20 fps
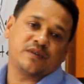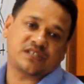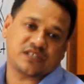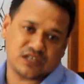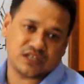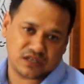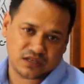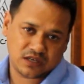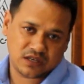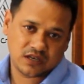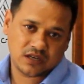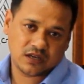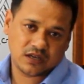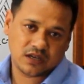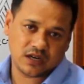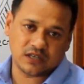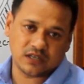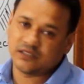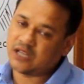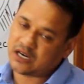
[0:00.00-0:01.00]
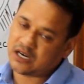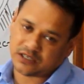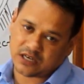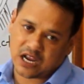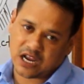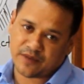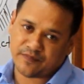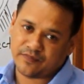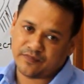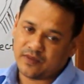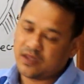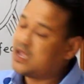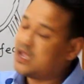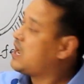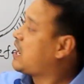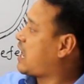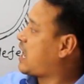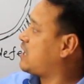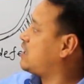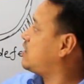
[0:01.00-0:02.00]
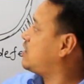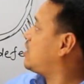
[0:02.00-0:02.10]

be seen at that time. And